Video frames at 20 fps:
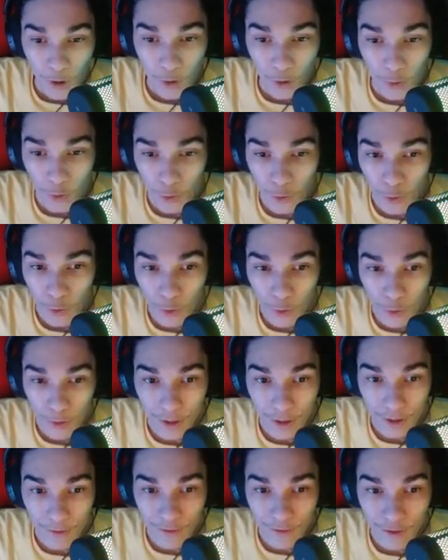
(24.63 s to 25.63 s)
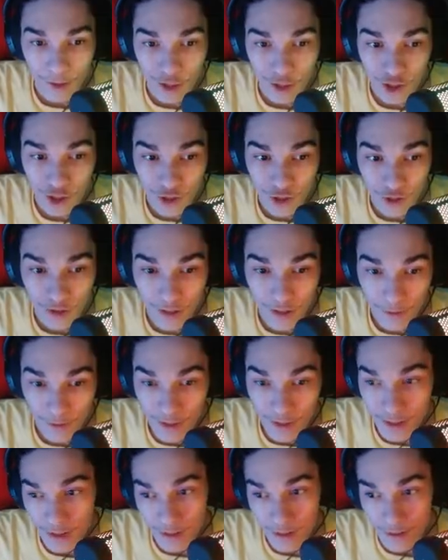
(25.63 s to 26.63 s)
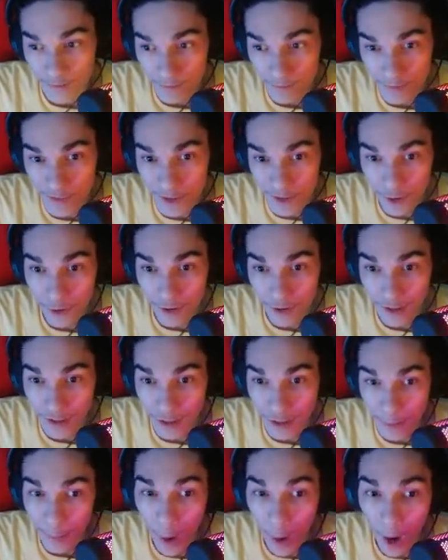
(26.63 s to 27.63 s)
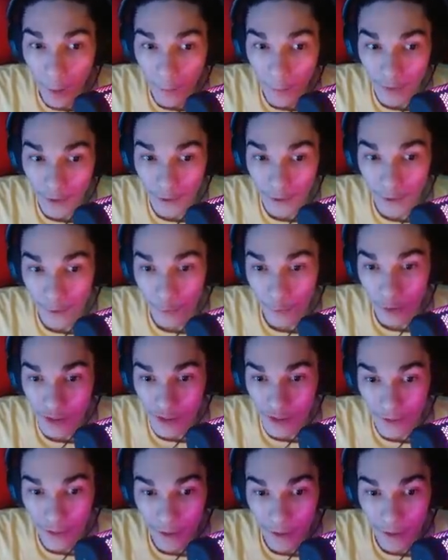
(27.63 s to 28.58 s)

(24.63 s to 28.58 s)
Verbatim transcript: or if it's just if it's starting to get popular and it was a thing